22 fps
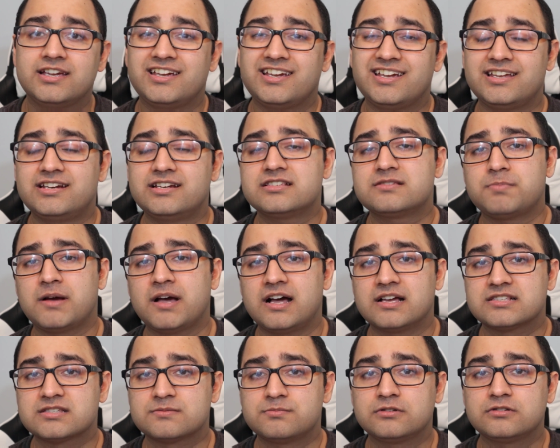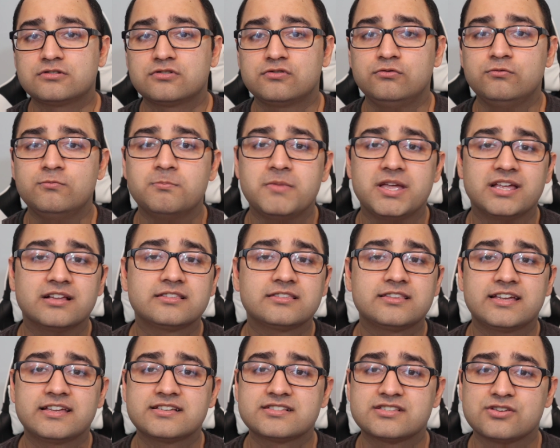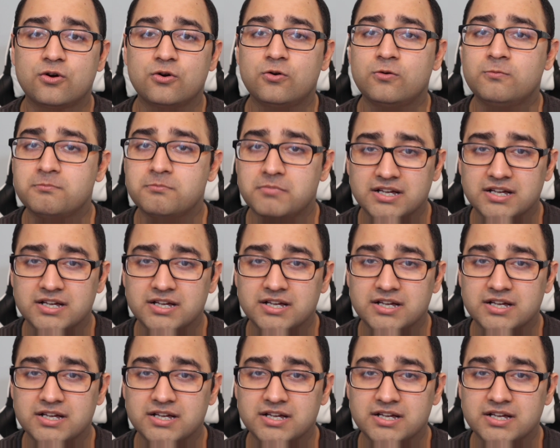It is possible to mail things home,